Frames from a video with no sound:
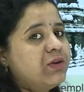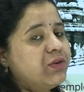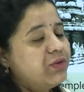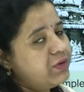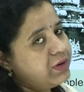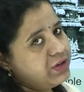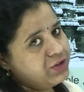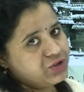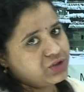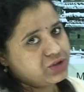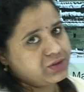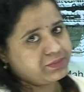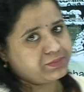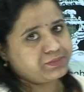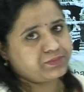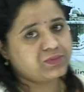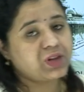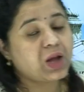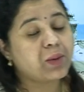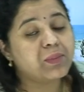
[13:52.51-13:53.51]

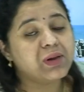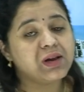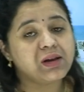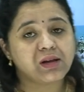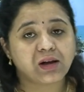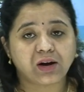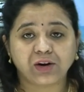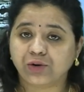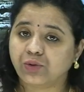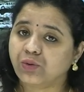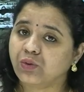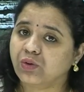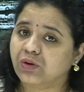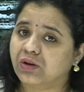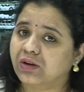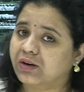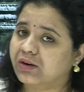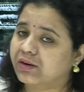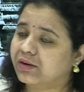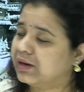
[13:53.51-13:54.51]
Nadu
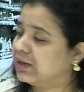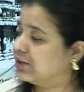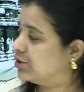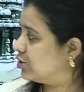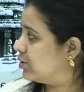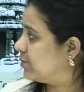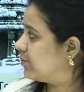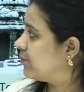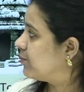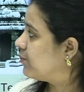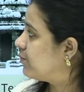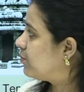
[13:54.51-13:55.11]
region.